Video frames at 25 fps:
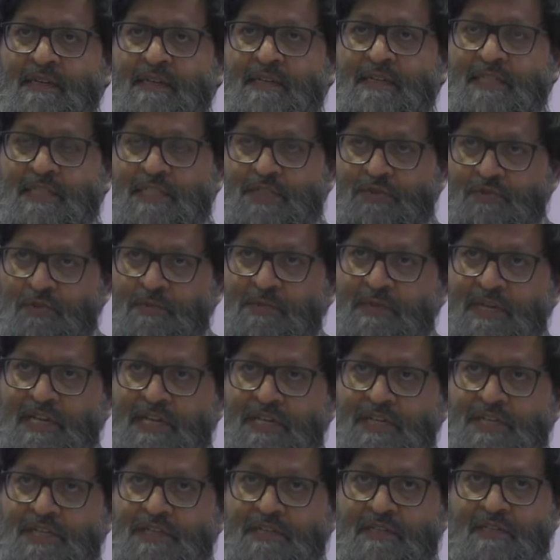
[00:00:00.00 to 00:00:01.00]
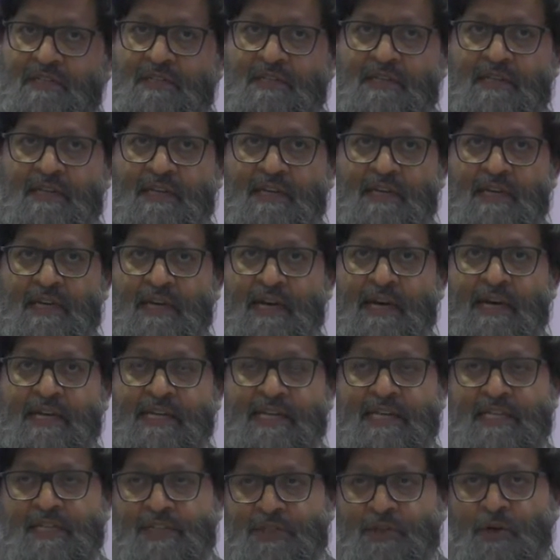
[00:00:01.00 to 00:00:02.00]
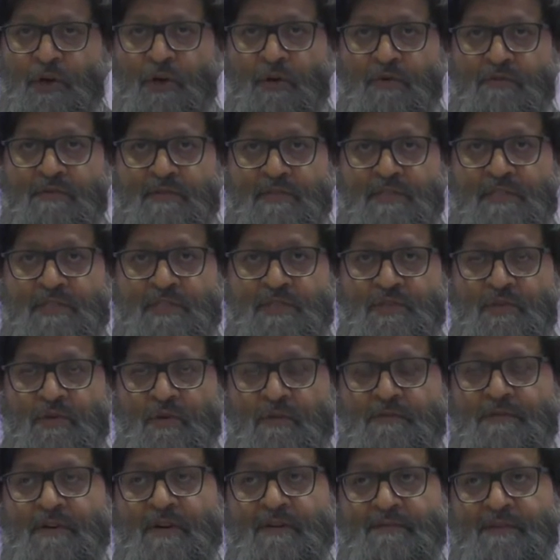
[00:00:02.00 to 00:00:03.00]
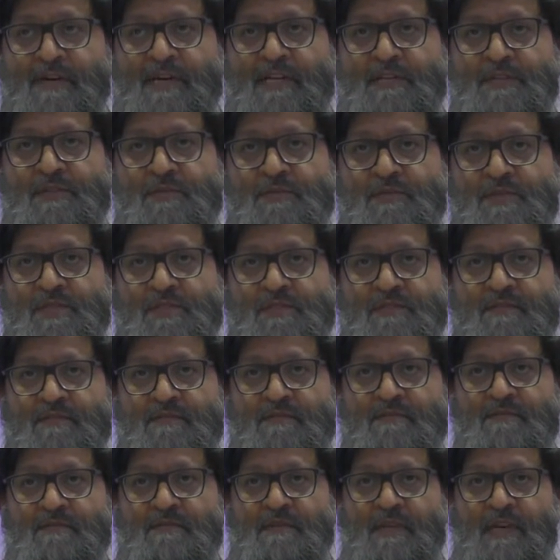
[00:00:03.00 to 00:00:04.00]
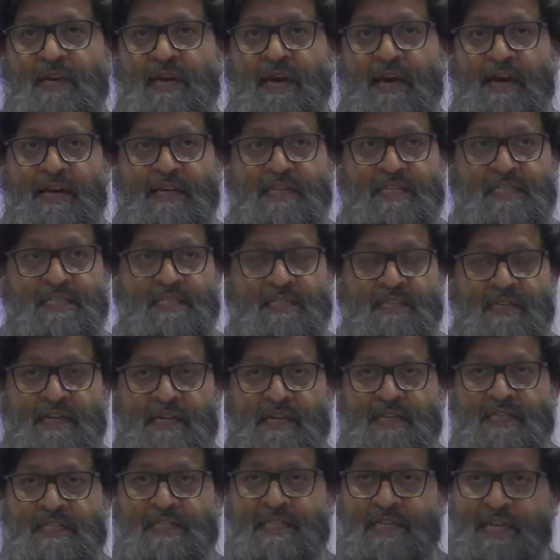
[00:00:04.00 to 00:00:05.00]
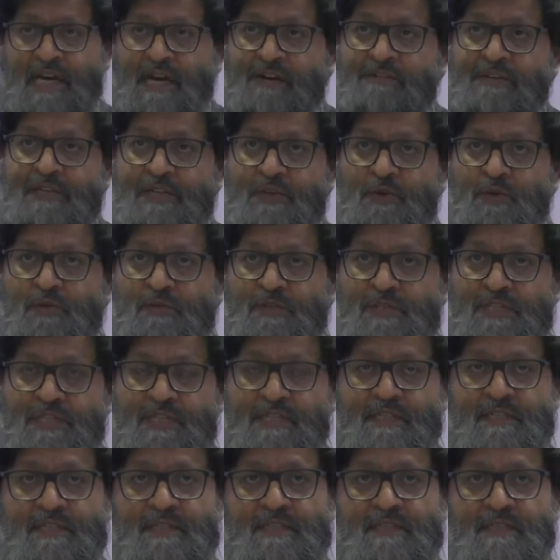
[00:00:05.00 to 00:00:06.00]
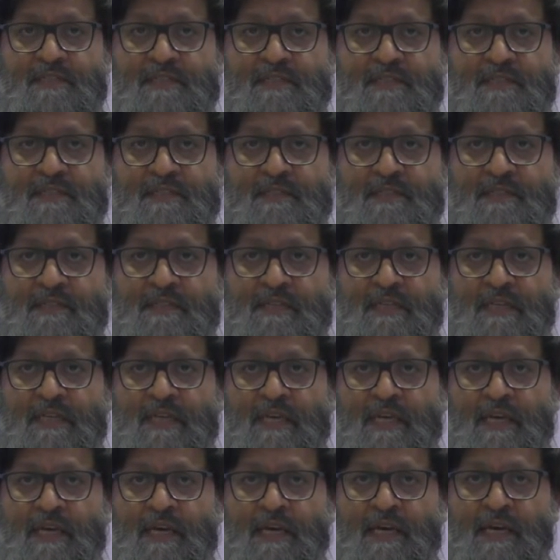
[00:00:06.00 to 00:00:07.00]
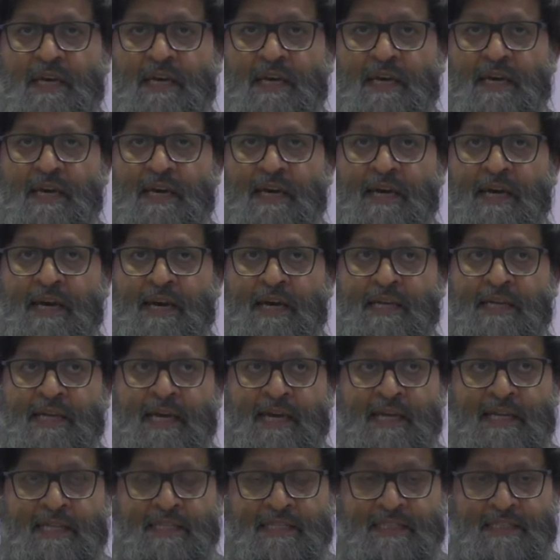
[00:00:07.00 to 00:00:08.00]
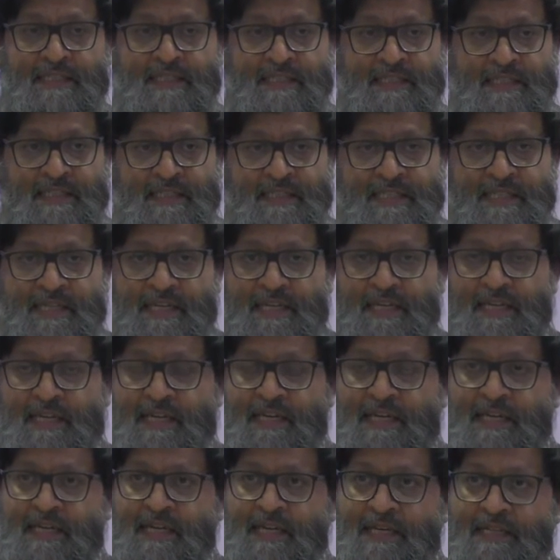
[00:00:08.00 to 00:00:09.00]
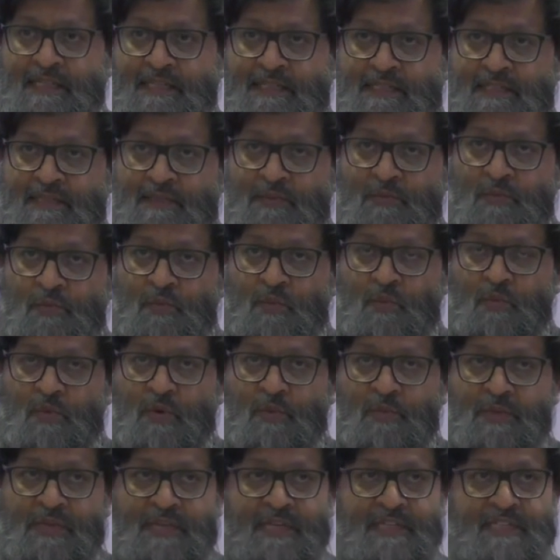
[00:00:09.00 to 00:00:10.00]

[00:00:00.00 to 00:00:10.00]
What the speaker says: discrimination and intolerance of our values. And it's carried on since. And what we